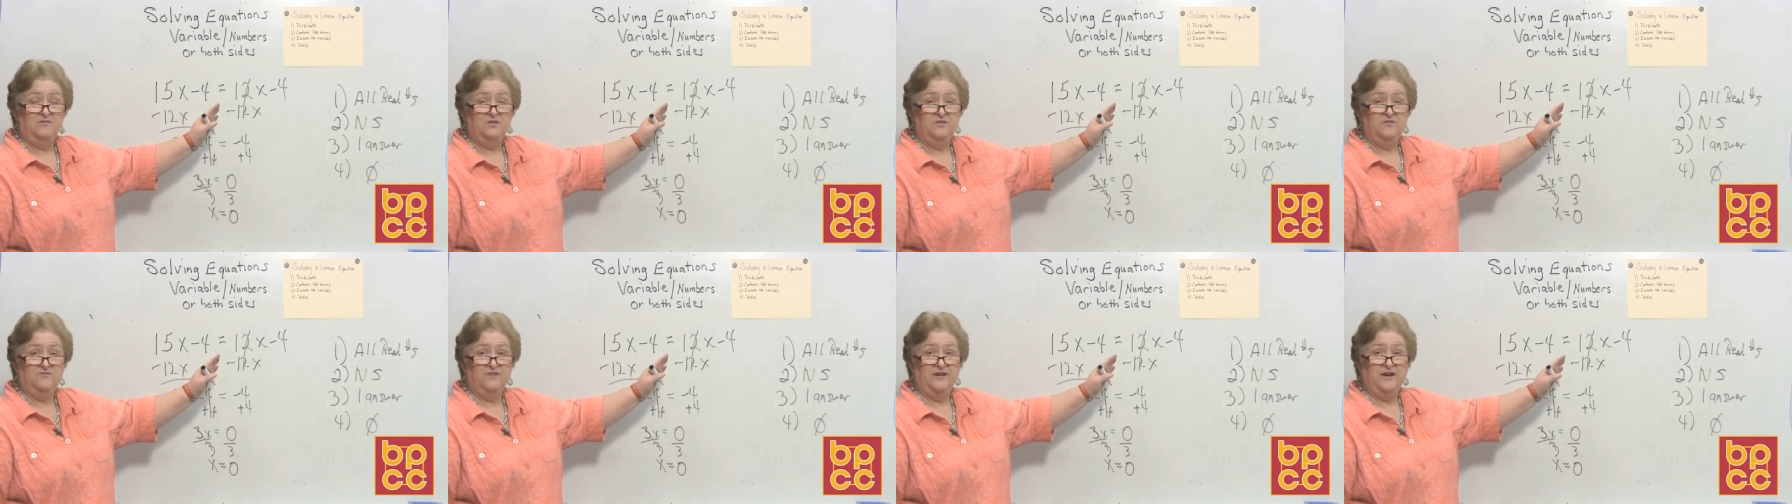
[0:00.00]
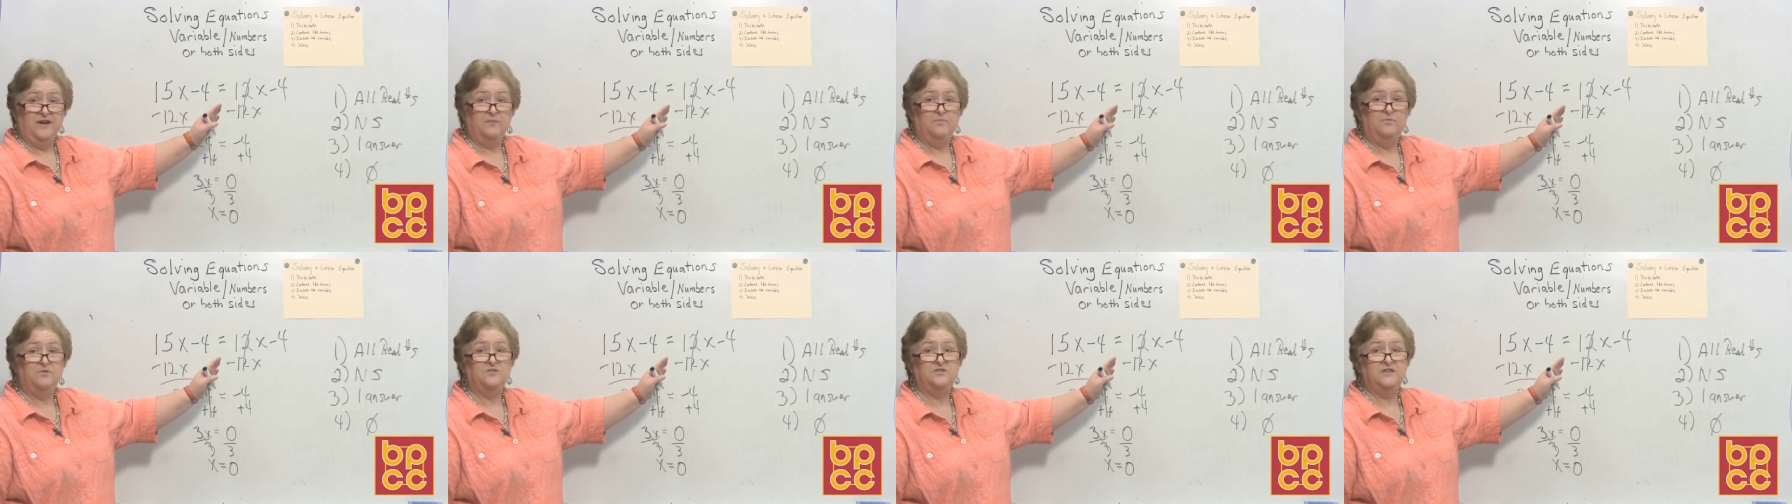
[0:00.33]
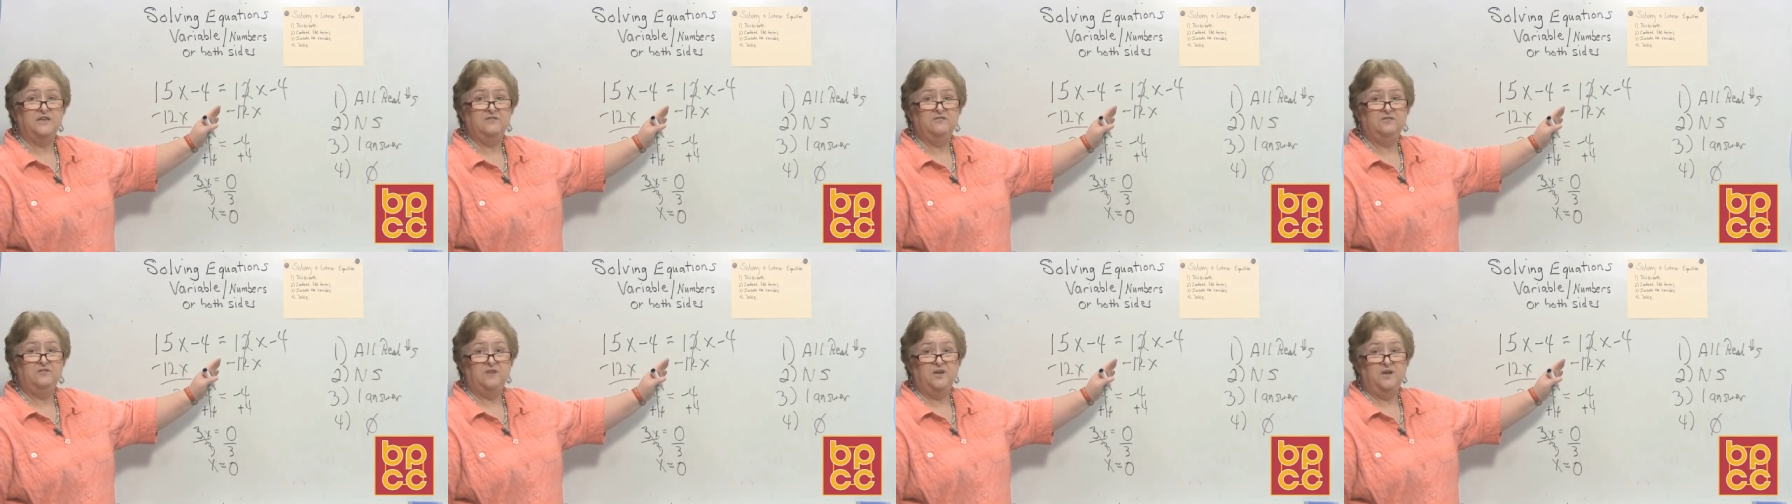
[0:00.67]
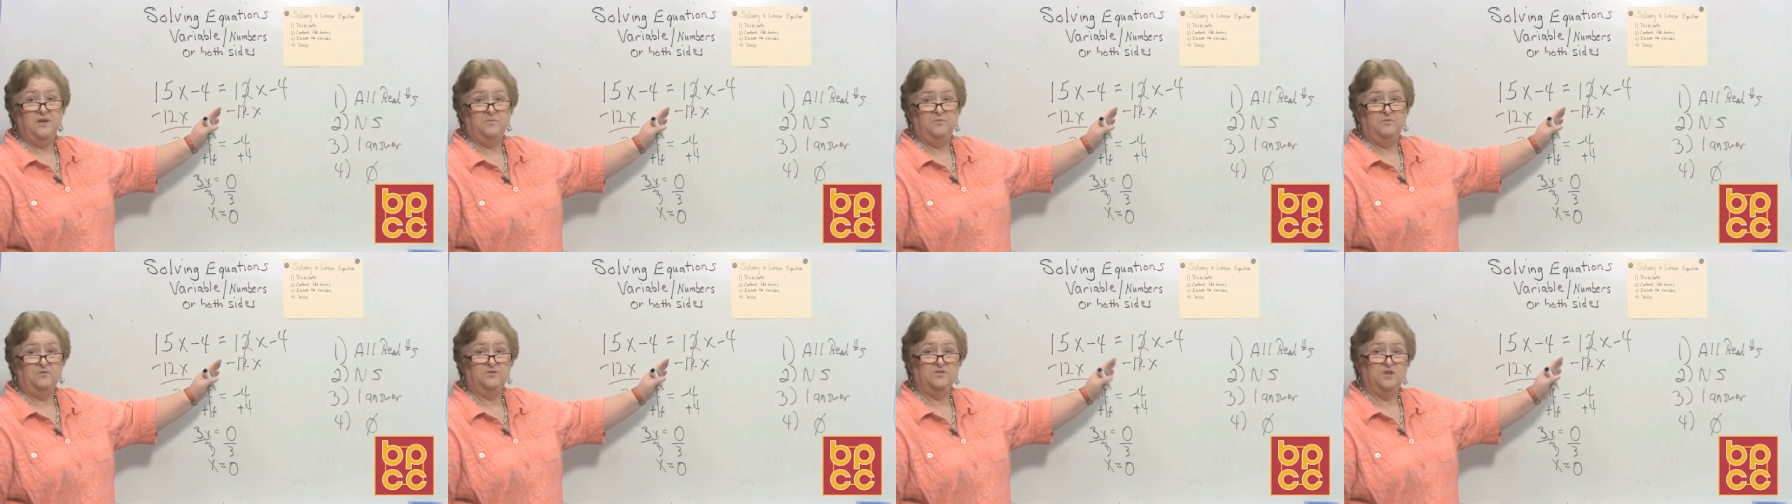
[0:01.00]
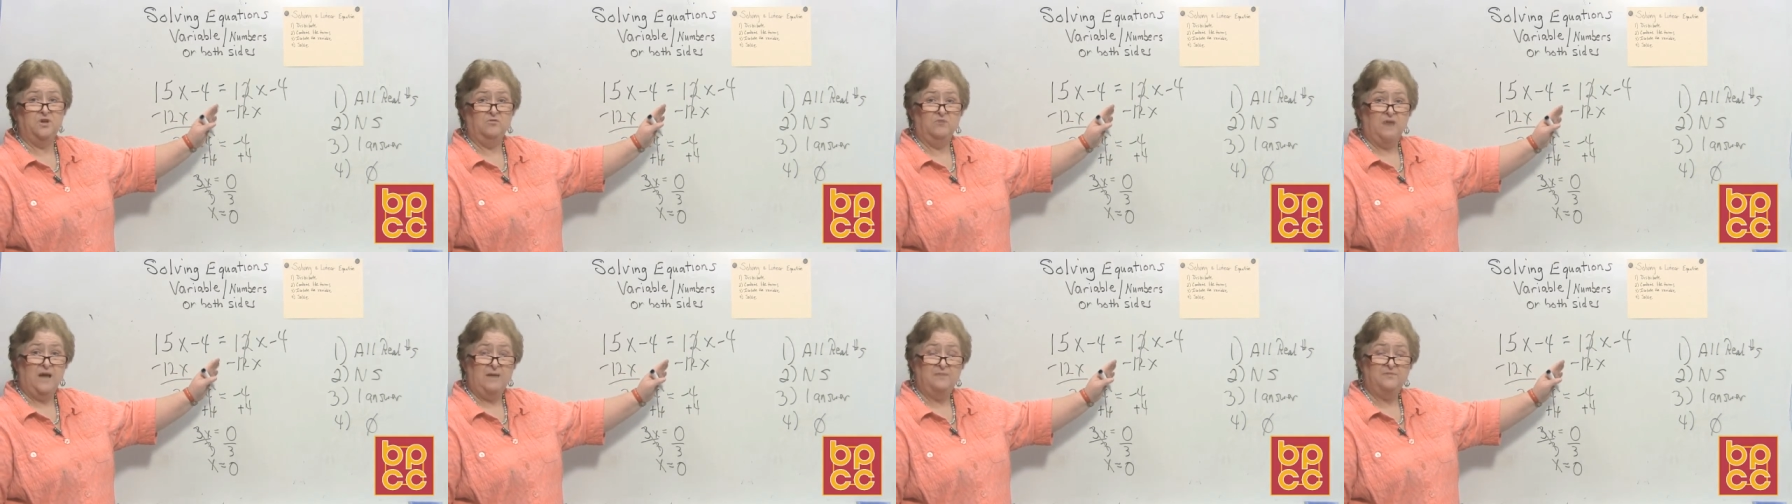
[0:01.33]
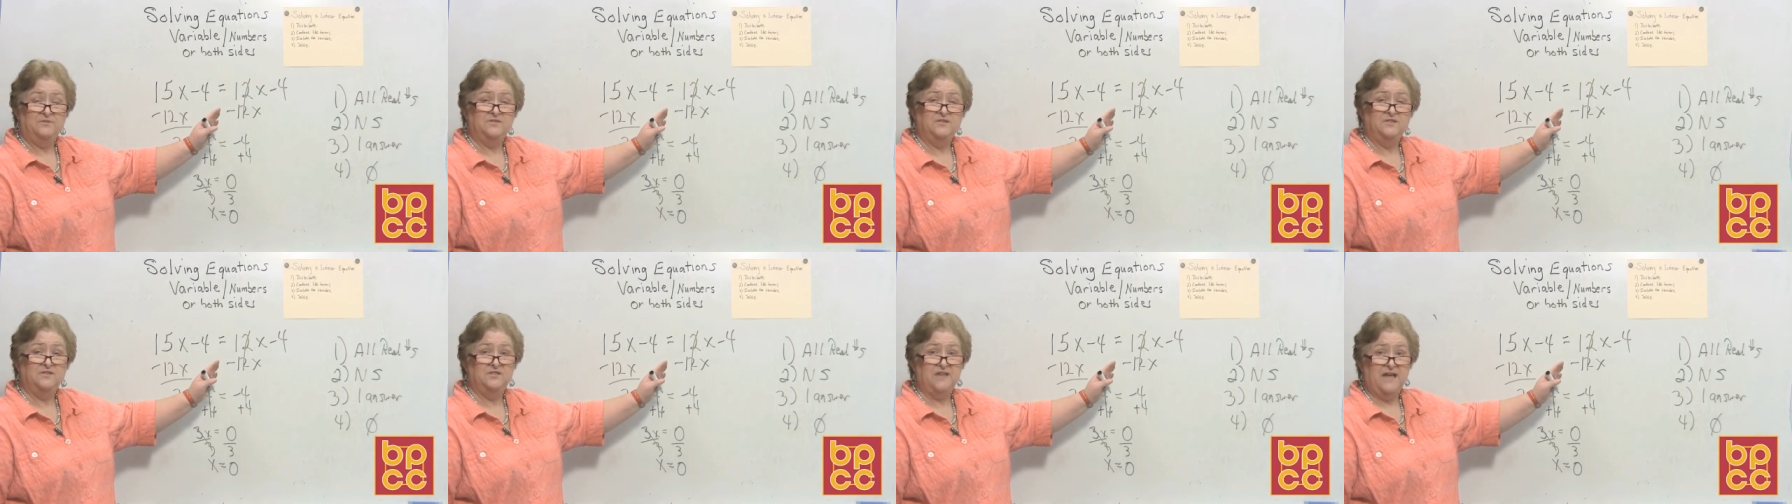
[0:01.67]
The variables and the numbers on
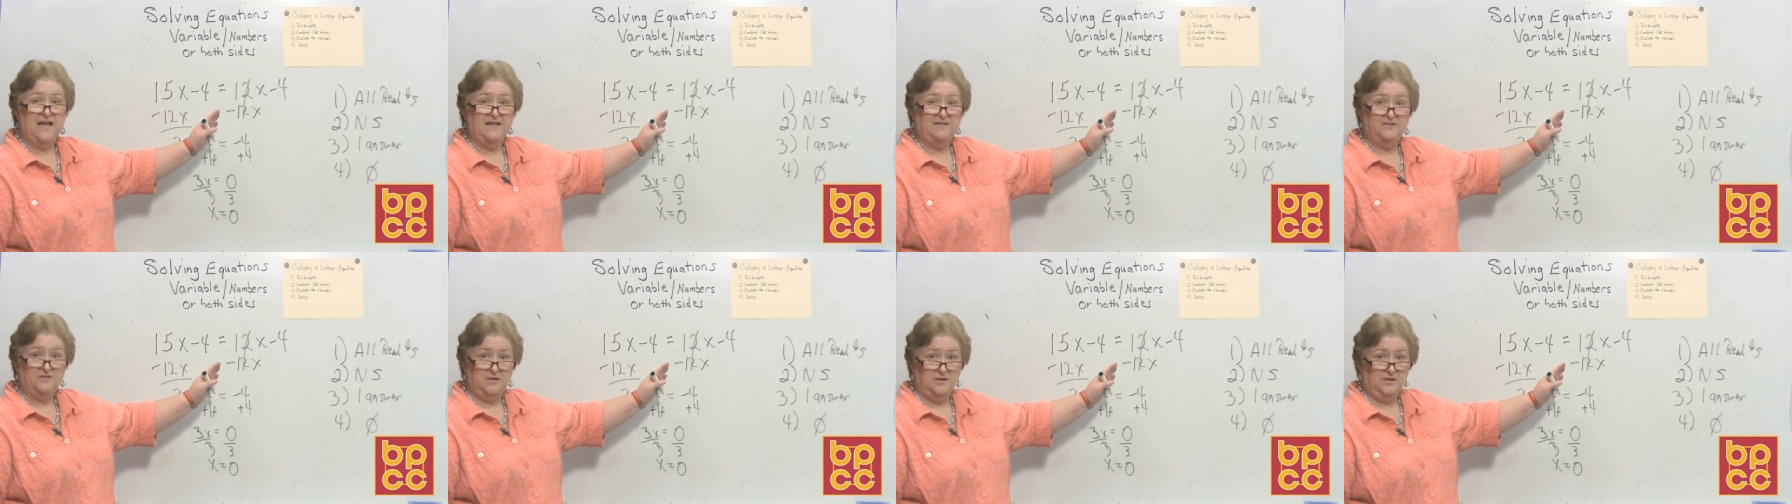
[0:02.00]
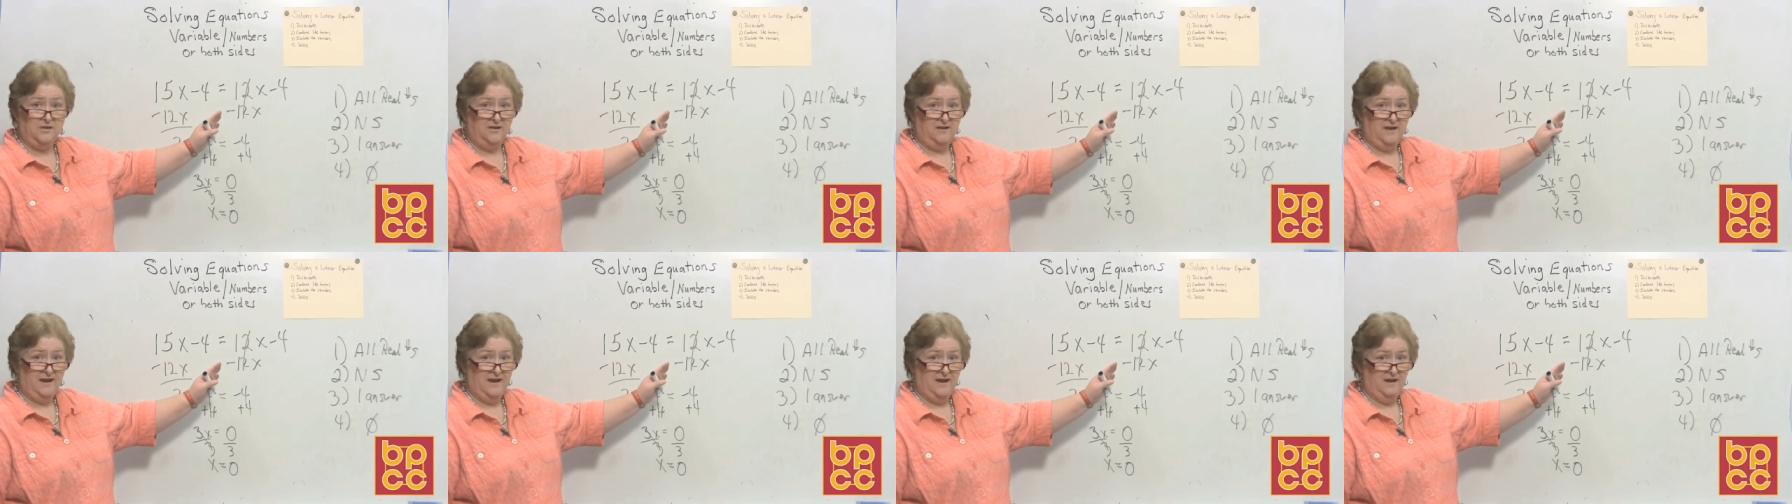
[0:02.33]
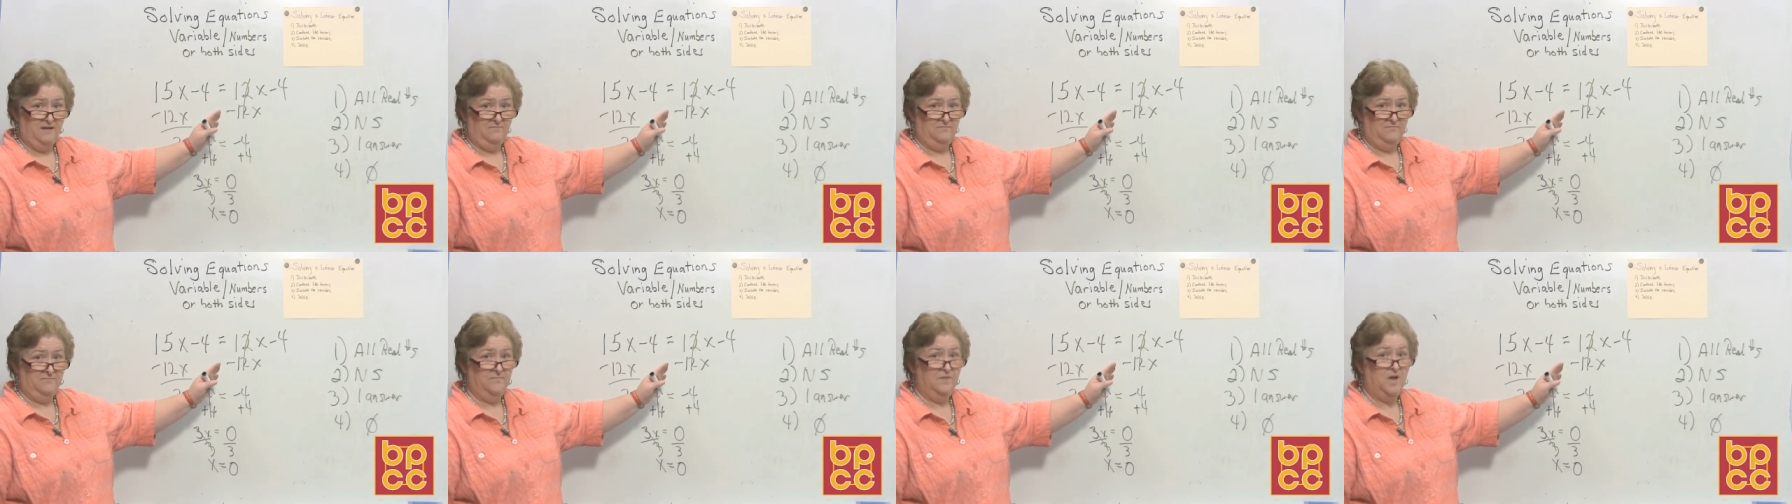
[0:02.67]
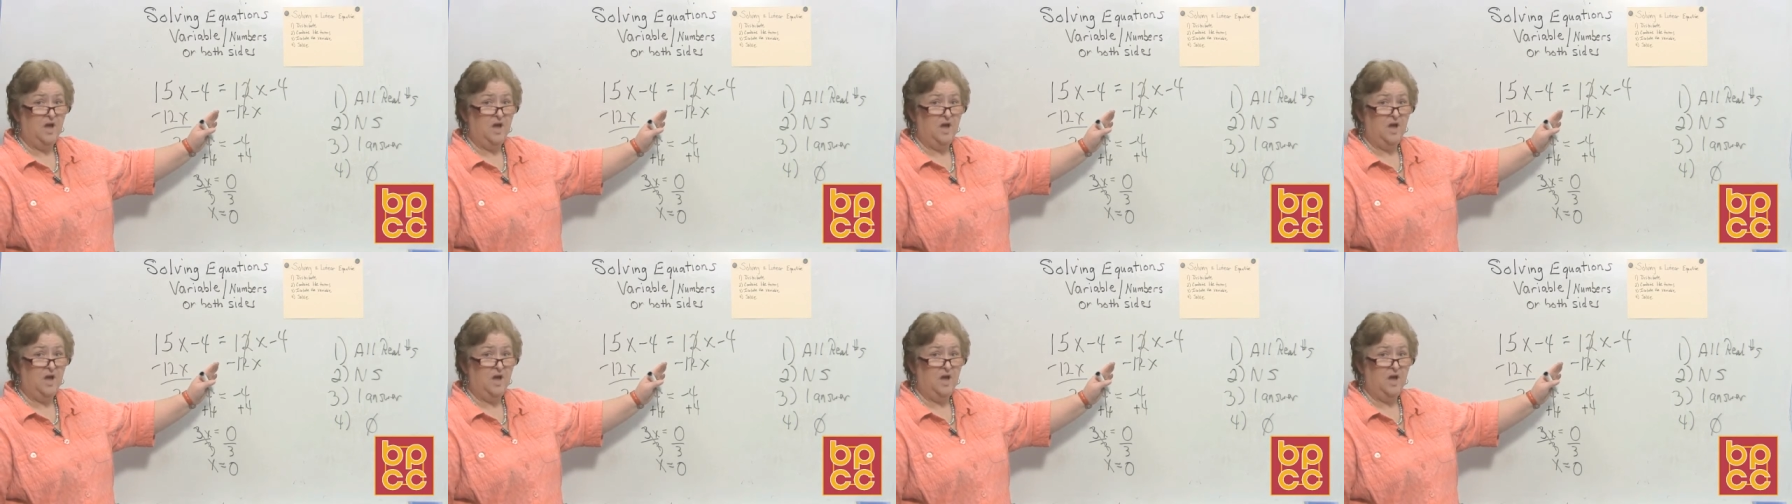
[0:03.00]
opposite sides clear out.